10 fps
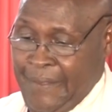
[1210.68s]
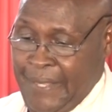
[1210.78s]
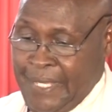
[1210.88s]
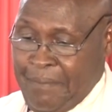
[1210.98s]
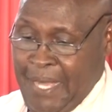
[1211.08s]

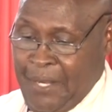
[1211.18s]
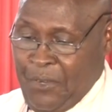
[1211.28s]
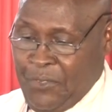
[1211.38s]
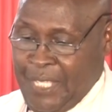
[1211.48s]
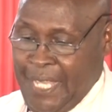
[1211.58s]
this man
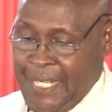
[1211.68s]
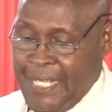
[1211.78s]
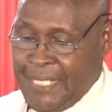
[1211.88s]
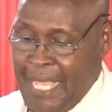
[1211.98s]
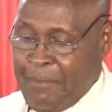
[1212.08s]
of
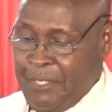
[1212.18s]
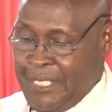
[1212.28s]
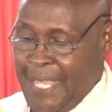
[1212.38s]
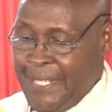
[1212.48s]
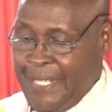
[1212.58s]
Cyrene, Simon
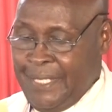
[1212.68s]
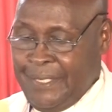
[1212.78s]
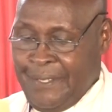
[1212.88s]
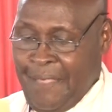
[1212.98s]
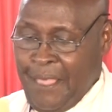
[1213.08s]
Cyrene,
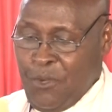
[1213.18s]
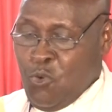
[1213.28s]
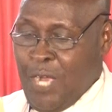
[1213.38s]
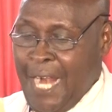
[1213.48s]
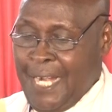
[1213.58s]

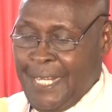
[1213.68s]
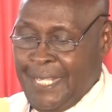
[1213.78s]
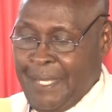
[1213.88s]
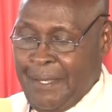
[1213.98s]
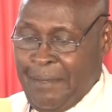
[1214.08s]
who carried
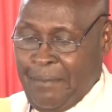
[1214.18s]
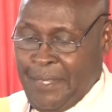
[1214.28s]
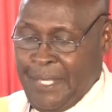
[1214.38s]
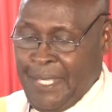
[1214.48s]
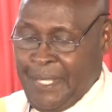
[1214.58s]

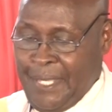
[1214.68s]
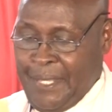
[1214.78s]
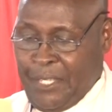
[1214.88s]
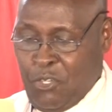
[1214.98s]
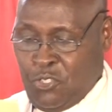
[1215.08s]

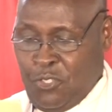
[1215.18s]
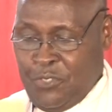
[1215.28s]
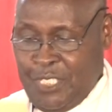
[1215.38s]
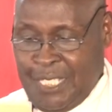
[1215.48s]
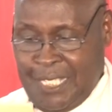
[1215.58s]
the cross
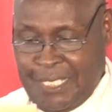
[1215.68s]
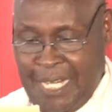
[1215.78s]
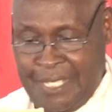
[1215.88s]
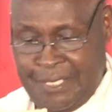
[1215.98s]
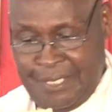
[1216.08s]
of Jesus
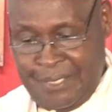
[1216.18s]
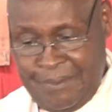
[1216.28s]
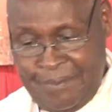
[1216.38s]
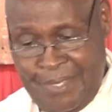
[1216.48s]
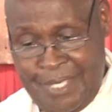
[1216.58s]
Christ.
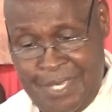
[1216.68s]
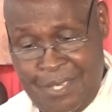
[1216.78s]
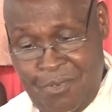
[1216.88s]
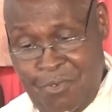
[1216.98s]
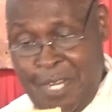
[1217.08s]

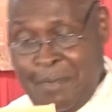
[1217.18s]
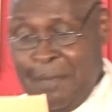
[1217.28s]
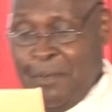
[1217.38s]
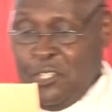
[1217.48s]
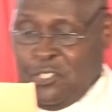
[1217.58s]
We
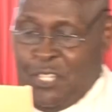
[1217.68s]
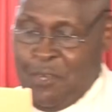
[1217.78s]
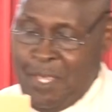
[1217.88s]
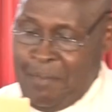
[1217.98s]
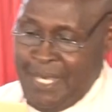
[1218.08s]
remember also the
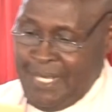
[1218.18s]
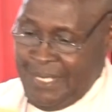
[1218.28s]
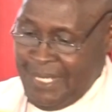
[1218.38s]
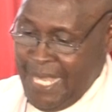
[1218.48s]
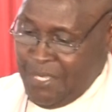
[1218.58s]
women,
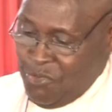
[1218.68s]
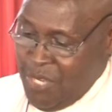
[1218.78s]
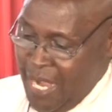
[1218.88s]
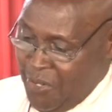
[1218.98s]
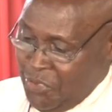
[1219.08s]
as
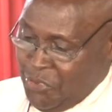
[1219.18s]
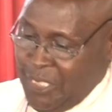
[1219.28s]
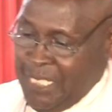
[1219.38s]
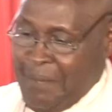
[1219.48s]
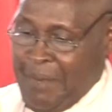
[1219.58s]
we are going to
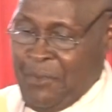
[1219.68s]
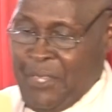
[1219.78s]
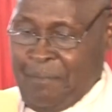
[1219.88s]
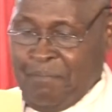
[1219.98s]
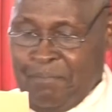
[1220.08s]
read about
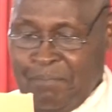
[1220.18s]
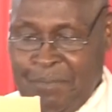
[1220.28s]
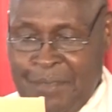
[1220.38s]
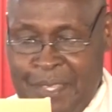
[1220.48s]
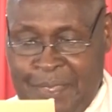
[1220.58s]
them,
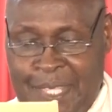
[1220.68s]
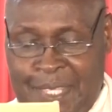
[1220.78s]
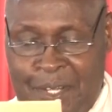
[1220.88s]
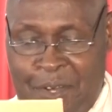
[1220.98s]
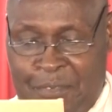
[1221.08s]
the
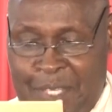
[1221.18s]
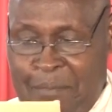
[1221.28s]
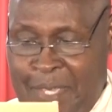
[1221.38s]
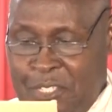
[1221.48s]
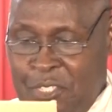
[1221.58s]
three of them
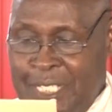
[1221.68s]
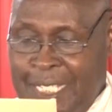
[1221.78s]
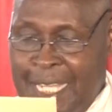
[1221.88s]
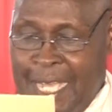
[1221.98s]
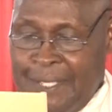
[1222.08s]
mentioned
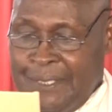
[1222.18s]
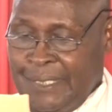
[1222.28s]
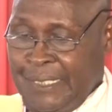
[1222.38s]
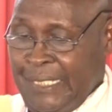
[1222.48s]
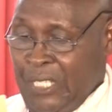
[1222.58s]
here,
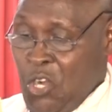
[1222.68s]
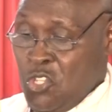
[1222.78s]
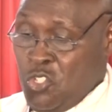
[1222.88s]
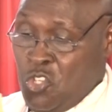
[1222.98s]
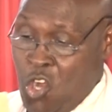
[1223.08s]

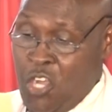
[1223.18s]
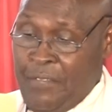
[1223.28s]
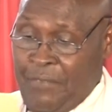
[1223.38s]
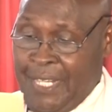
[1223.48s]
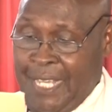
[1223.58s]
also
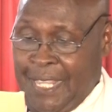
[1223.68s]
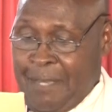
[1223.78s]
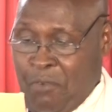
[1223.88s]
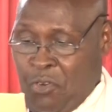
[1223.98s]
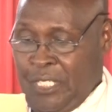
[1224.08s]
going very early
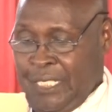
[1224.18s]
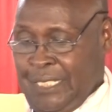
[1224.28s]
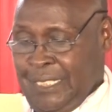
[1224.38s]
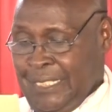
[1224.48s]
morning